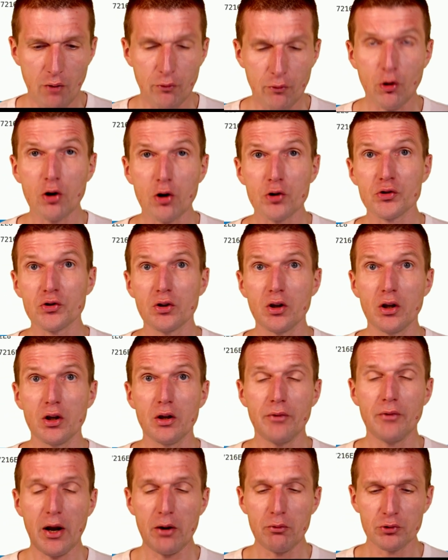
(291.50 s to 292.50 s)
Of course,
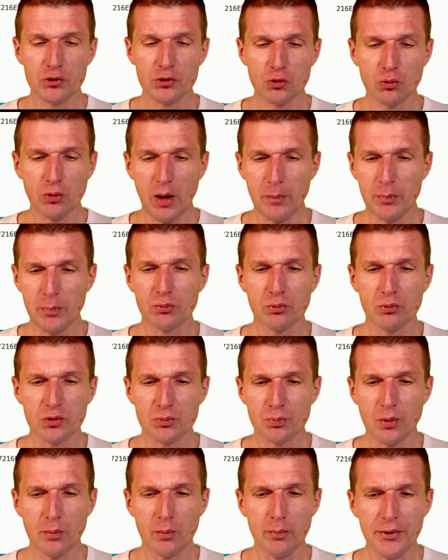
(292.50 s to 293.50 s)
if I would scrape it
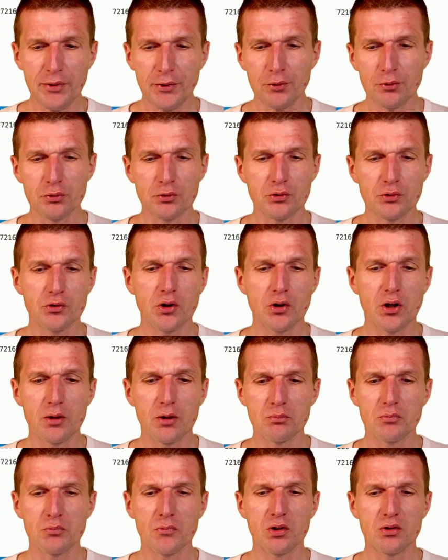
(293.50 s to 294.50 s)
with Prometheus,
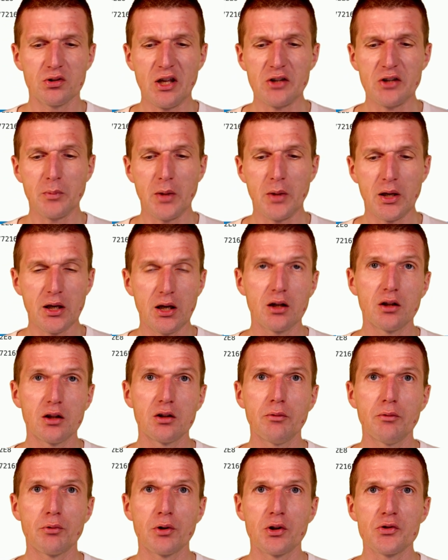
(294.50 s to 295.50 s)
um, it doesn't make
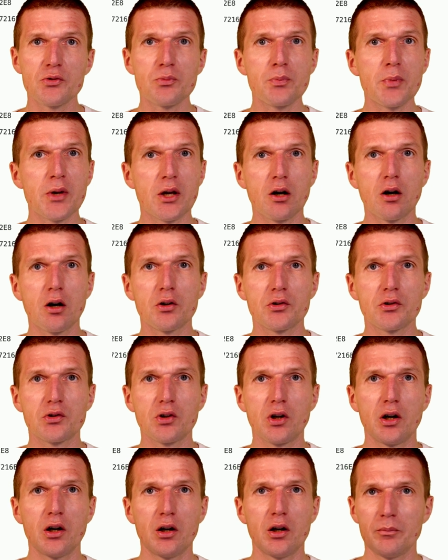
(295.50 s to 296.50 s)
any difference
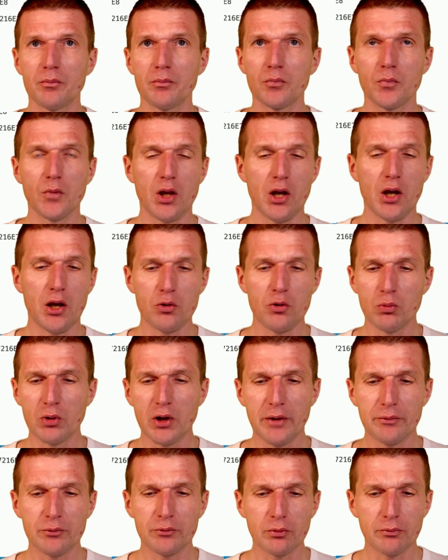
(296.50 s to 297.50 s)
because um, yeah, you
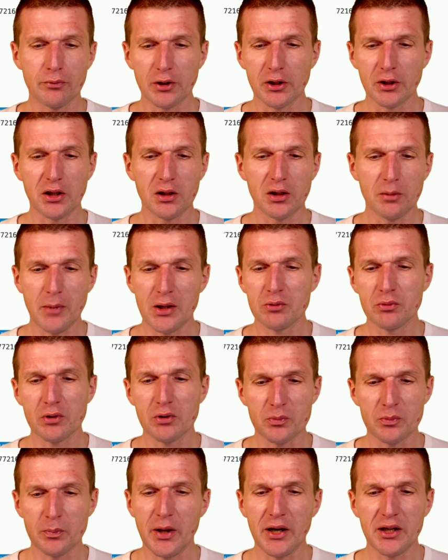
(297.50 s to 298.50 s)
will have to filter the
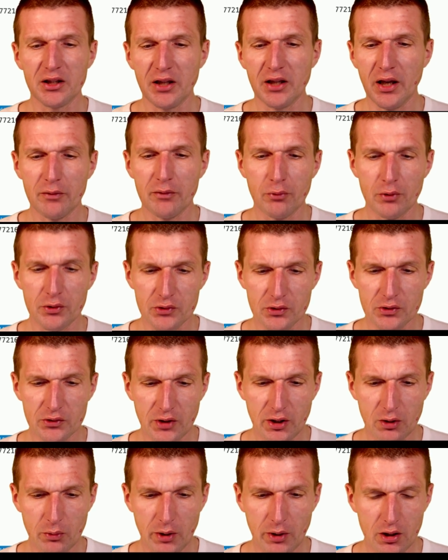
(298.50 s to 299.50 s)
metrics by tag, for
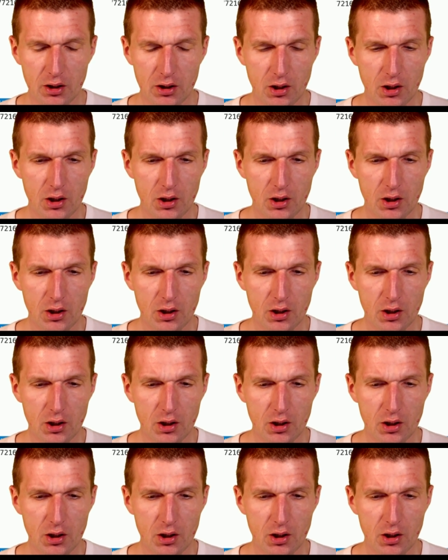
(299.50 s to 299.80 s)
instance, anyway.